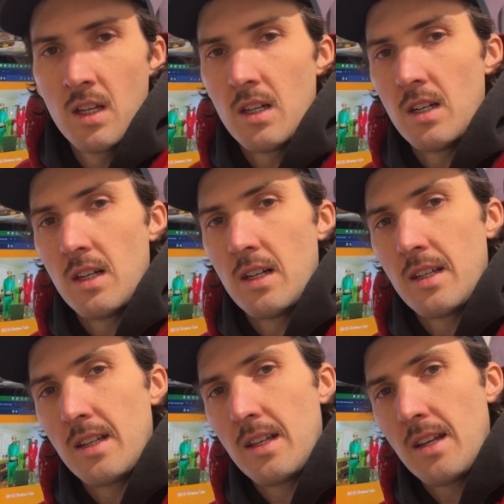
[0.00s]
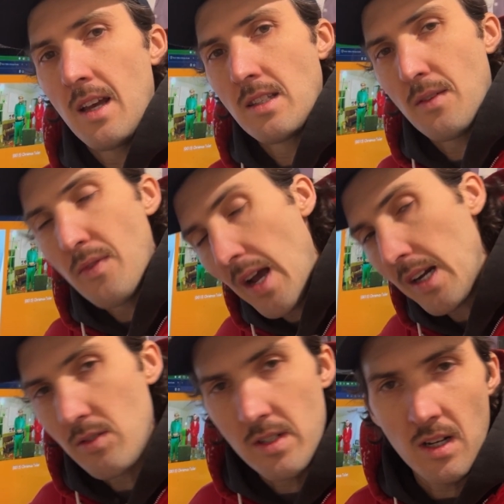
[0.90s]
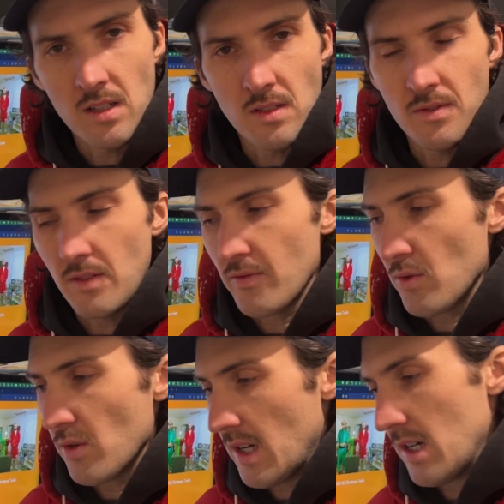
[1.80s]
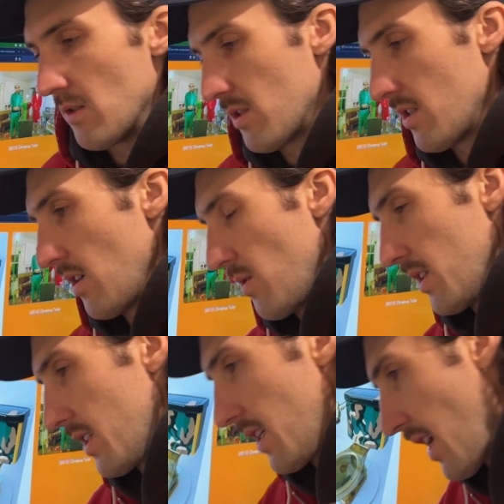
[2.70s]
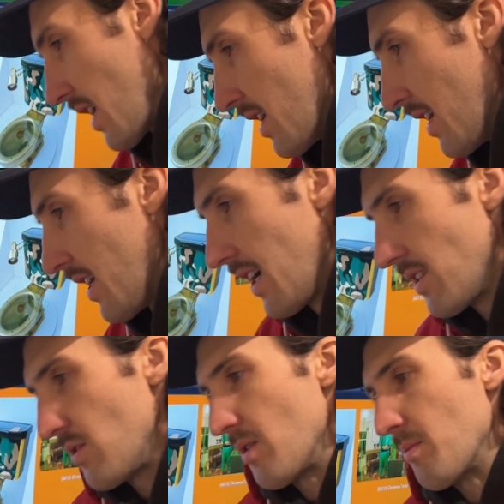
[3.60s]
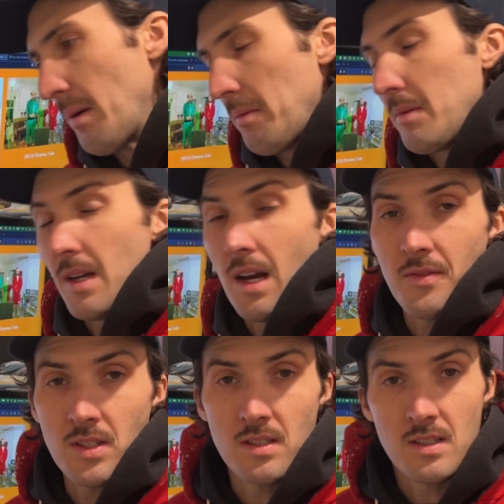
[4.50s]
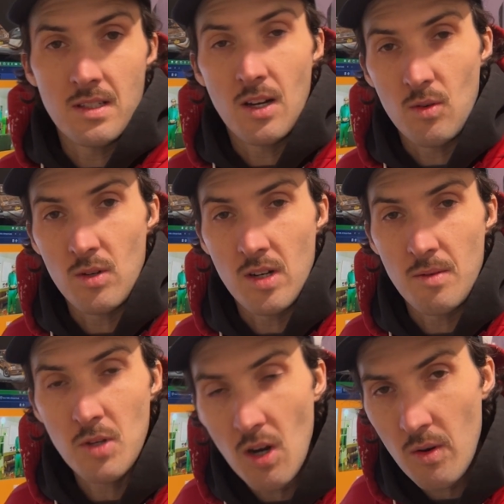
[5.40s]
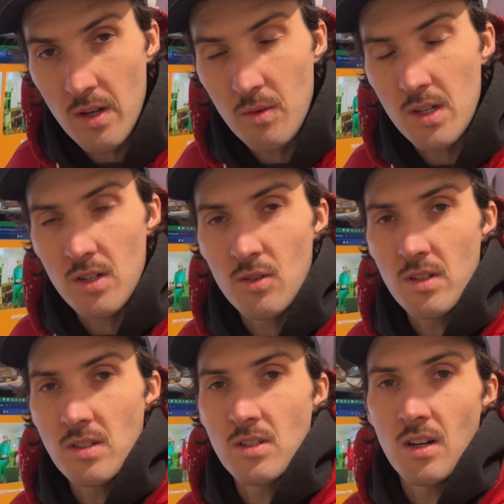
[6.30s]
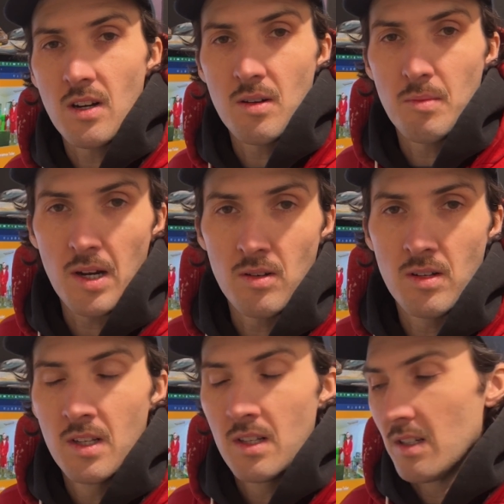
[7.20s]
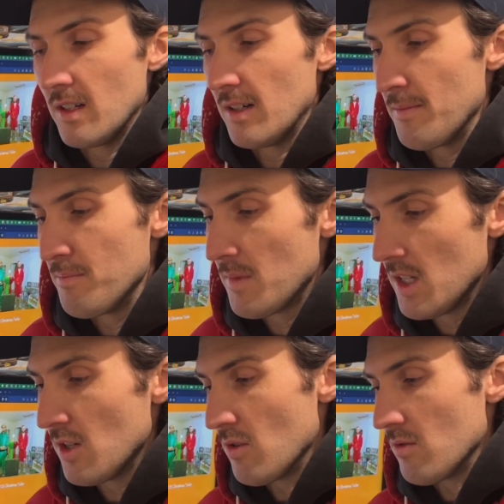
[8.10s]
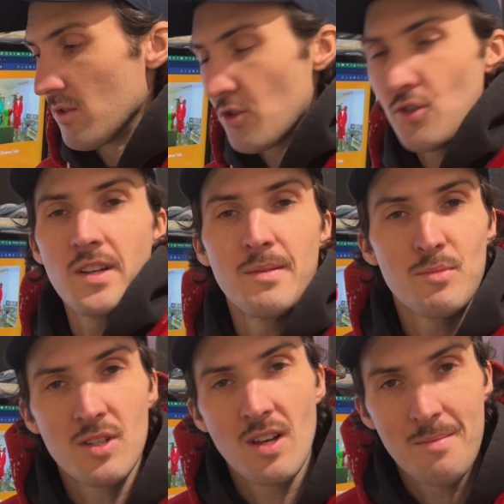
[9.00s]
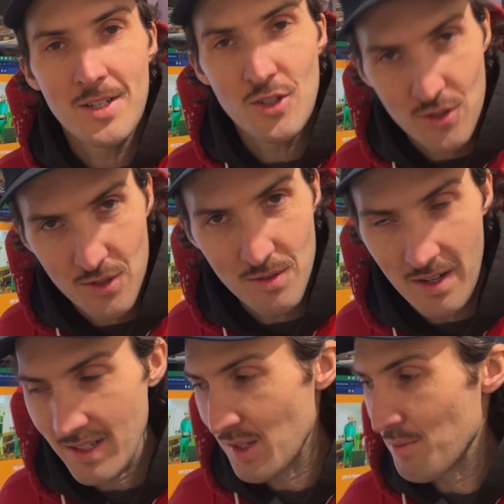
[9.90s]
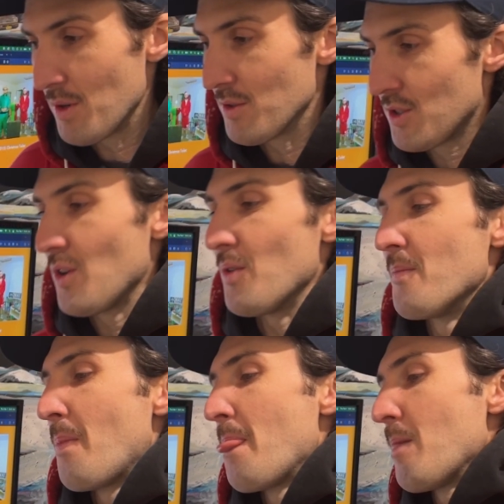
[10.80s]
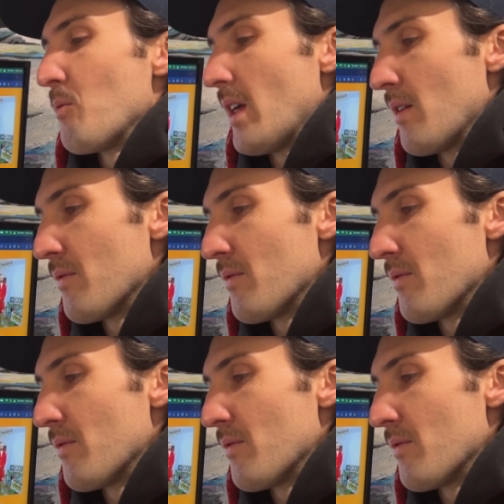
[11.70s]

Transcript: as a factory color for the Ford Aerostar. Well, today, as you can probably obviously tell where I'm going, we are going to talk about, dreams coming true, I suppose. So, without